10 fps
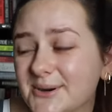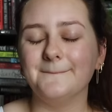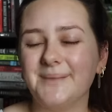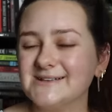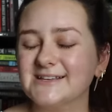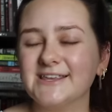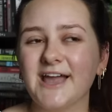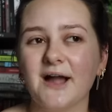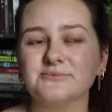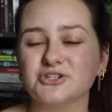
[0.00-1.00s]
Basically,
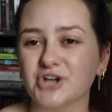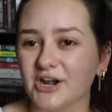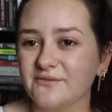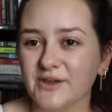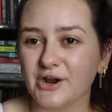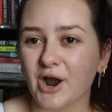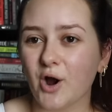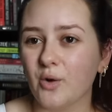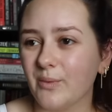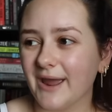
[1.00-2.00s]
I'm just trying to figure
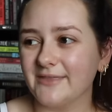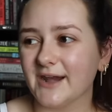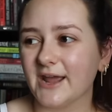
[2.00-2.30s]
out a way that